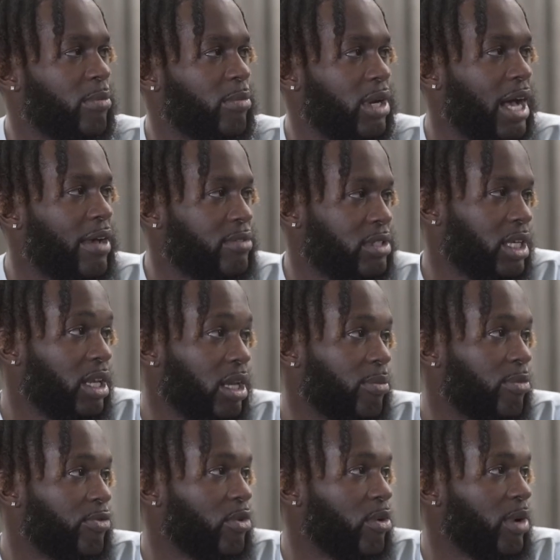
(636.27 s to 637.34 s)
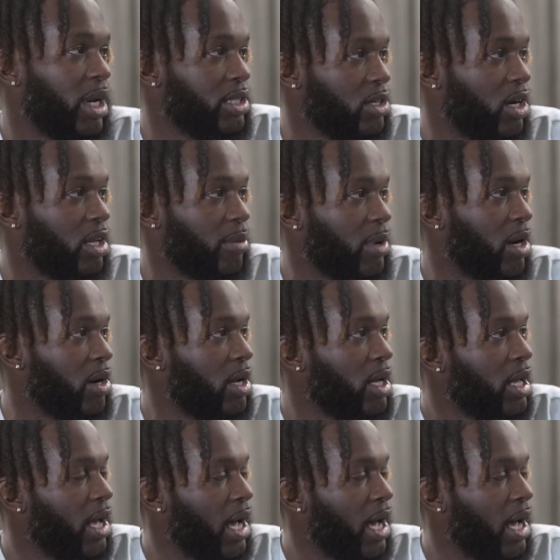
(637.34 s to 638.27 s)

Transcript: but I've seen it before where they talked about